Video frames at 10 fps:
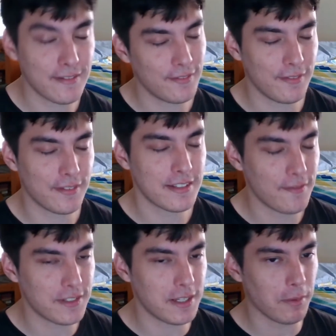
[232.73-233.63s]

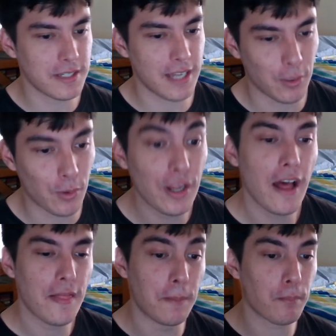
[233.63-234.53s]
similar sounding word,
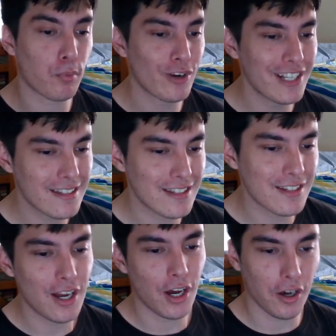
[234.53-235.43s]
The Prince
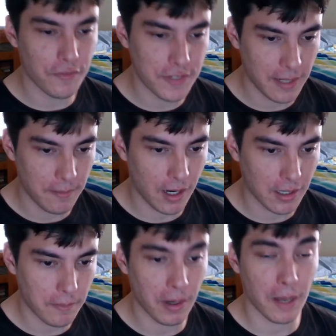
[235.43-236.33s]
of
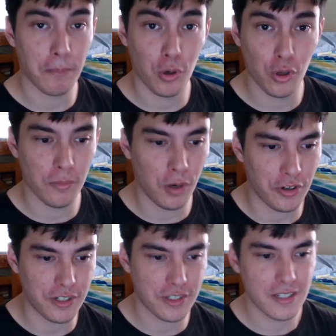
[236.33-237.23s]
Denmark by Paul
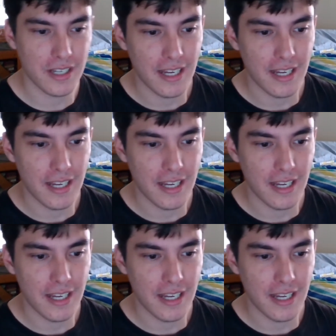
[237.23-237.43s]
Morris.